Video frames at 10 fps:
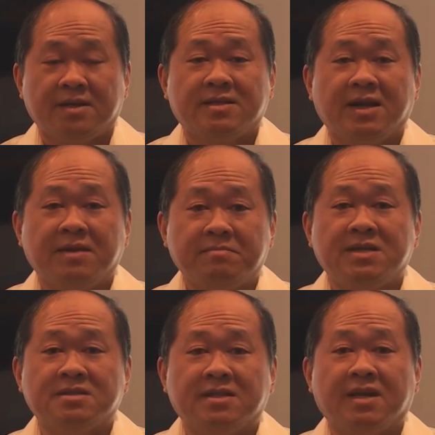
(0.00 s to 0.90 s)
That
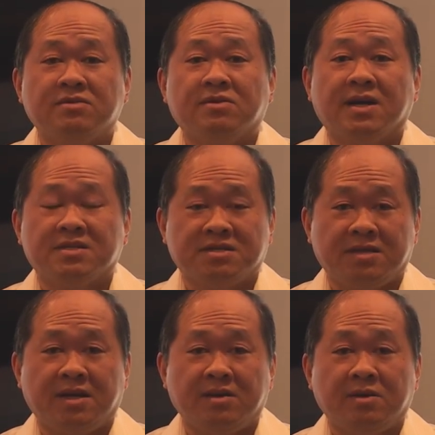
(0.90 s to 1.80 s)
means that your
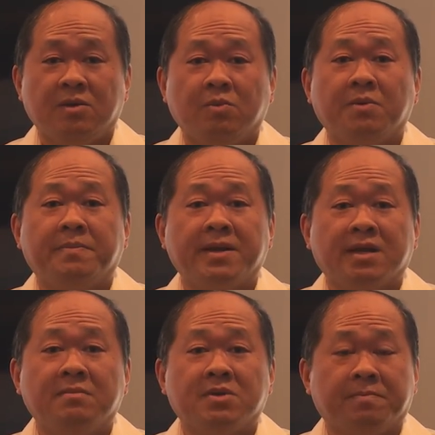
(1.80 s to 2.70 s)
estate will
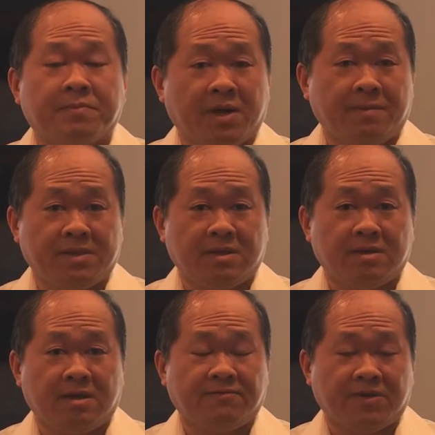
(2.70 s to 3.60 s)
become the property
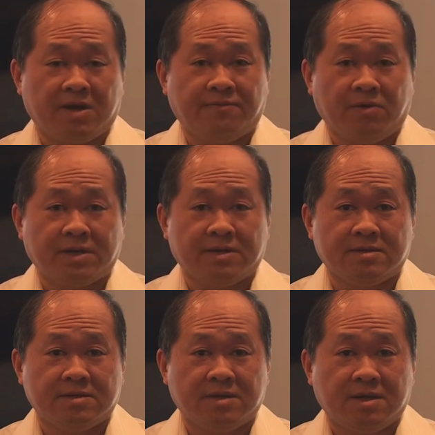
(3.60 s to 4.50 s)
of California.
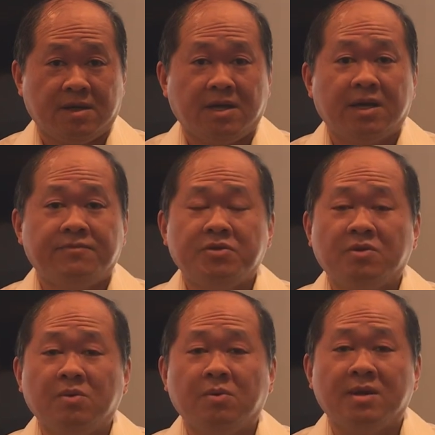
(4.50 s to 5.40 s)
If you
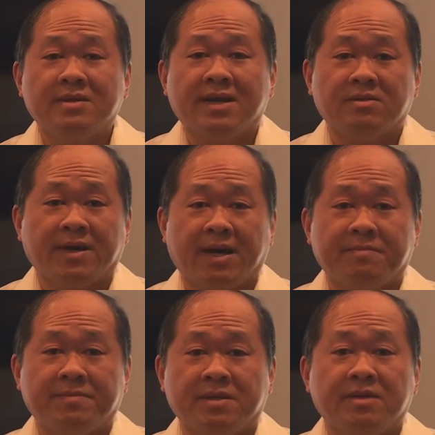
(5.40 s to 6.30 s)
don't want that to
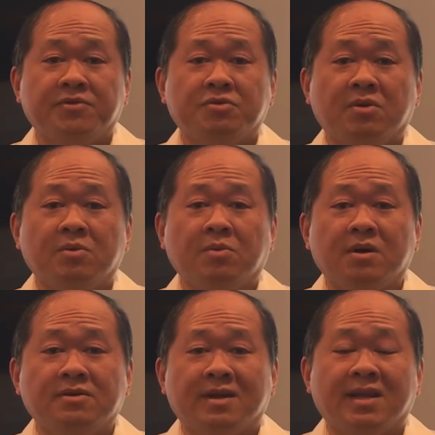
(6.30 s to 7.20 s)
happen, if you don't
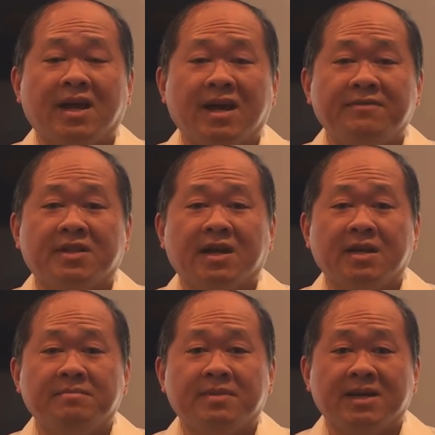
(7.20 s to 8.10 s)
want your
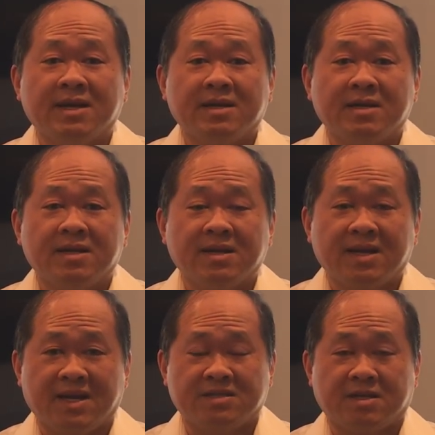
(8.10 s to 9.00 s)
lifetime
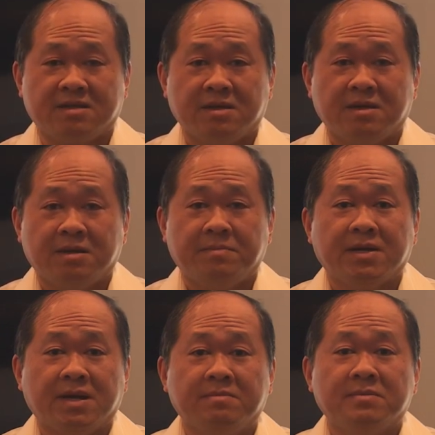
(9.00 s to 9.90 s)
asset
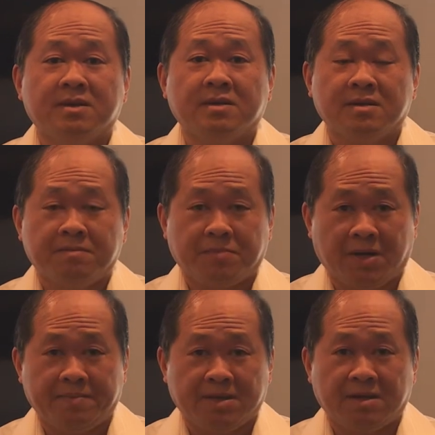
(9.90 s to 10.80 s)
become the
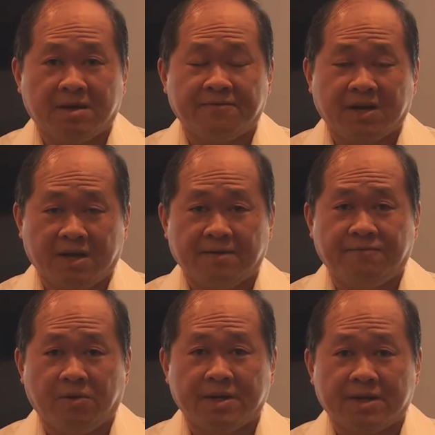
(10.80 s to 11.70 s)
property of
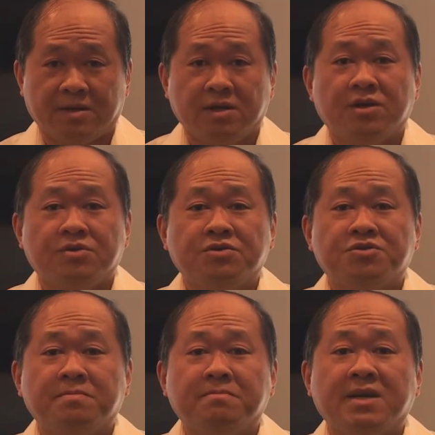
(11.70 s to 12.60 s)
California, you
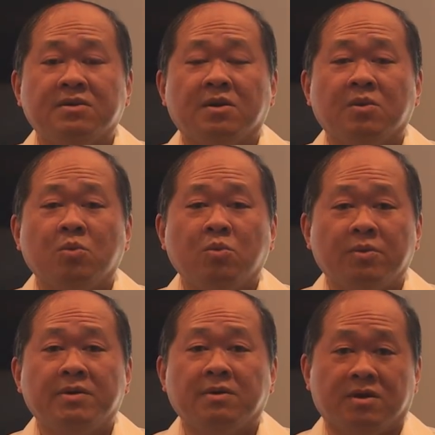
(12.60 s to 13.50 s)
should make your
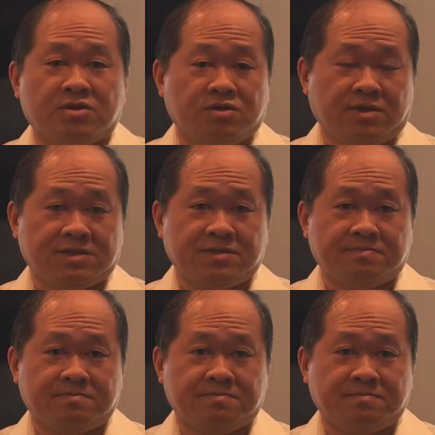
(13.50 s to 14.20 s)
will or trust.